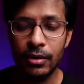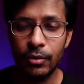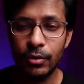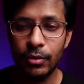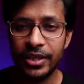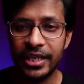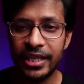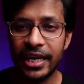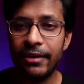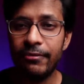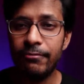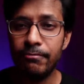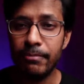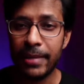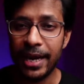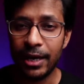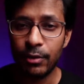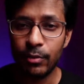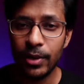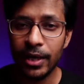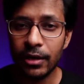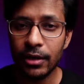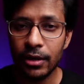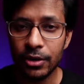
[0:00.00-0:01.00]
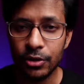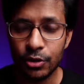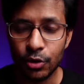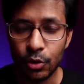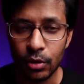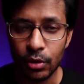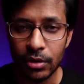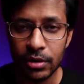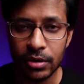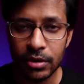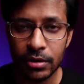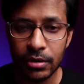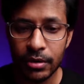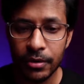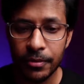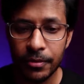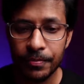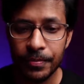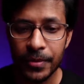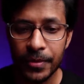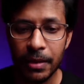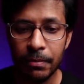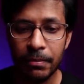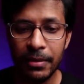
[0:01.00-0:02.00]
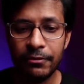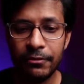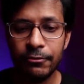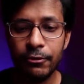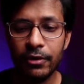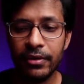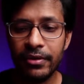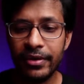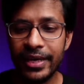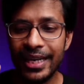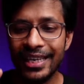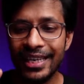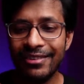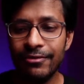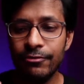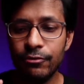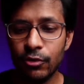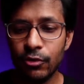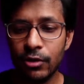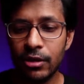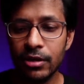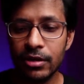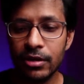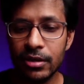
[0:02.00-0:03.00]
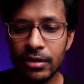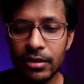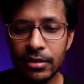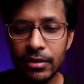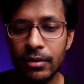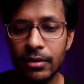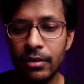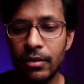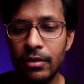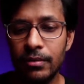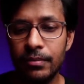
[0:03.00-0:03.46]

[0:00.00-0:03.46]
which have manual controls. But for creative works,